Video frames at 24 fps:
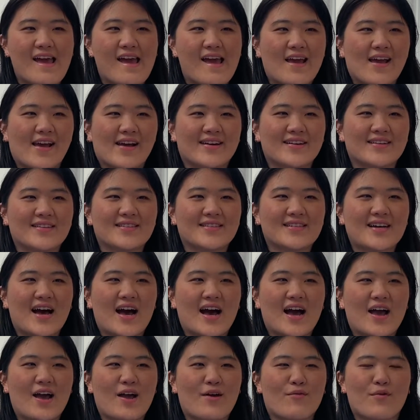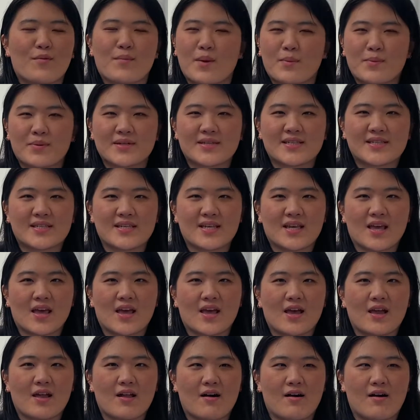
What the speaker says: and I remember seeing it